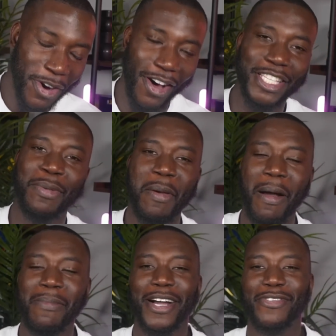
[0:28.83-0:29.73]
got onto me
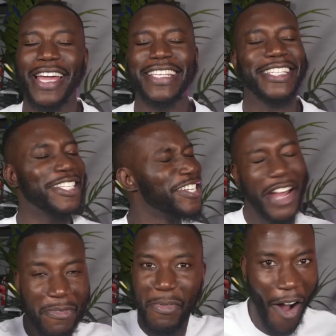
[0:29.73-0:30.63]
about my grays, and you
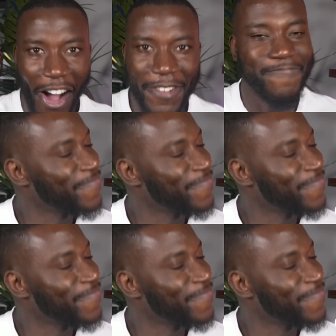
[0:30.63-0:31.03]
know what?